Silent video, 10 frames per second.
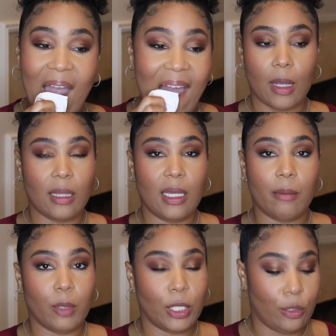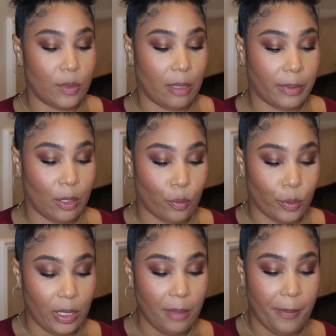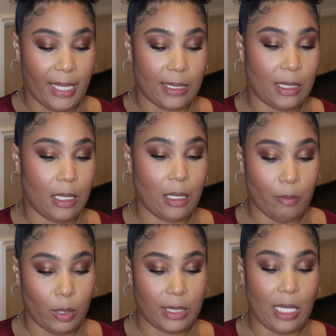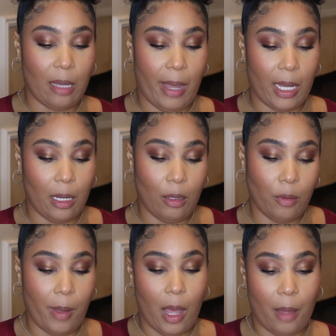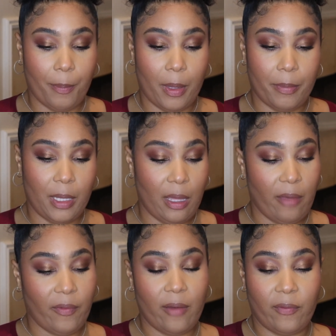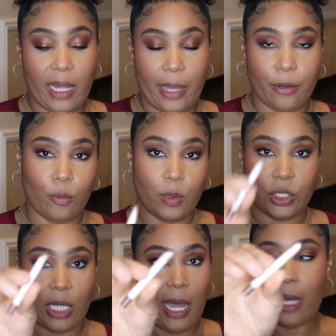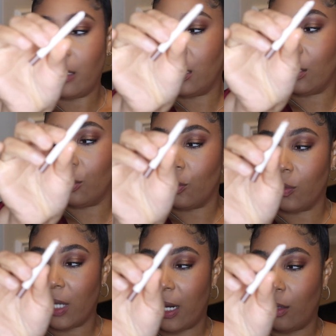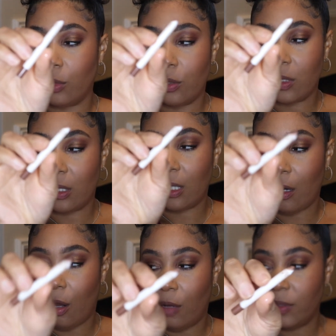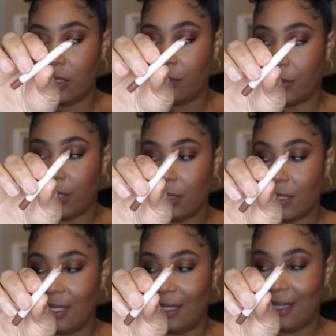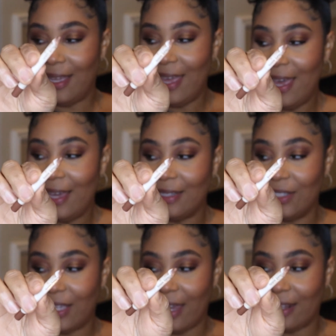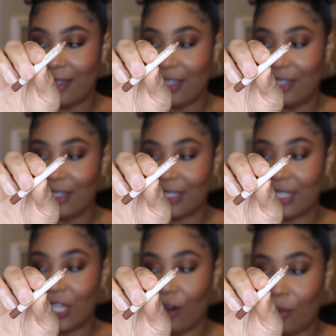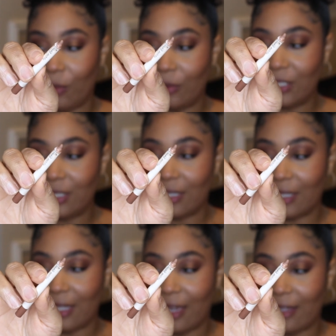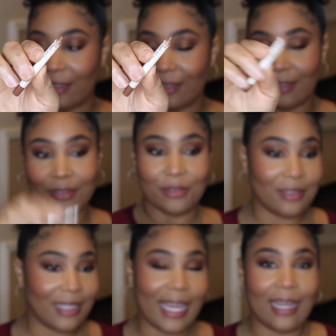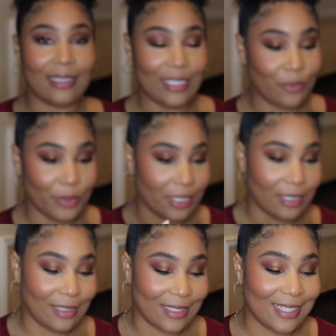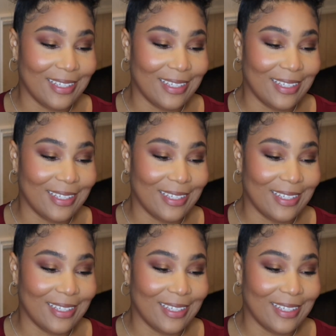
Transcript: I think I'm gonna do something really basic. I'm gonna take my ColourPop BFF liner, which I need a new one. I don't use it that often, but look at it. It looks terrible. Just look at that. Like, that's ridiculous.